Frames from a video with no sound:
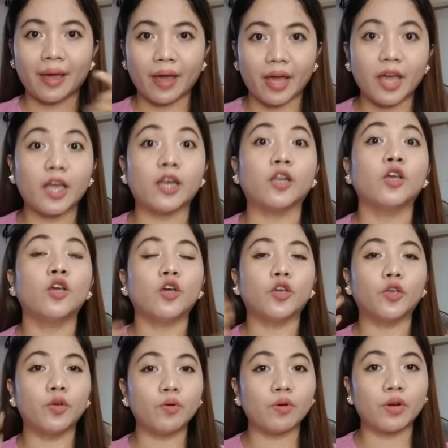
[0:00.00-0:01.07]
and
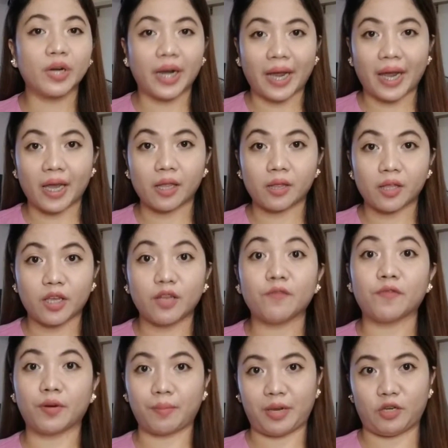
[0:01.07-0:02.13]
you create
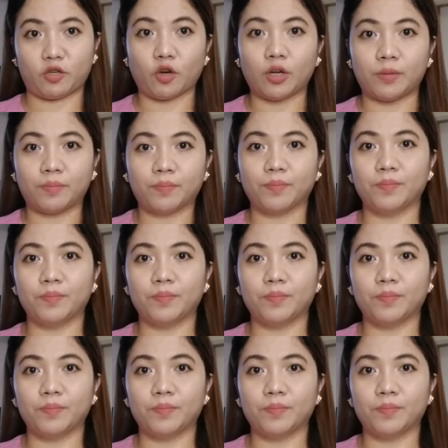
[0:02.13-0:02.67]
information.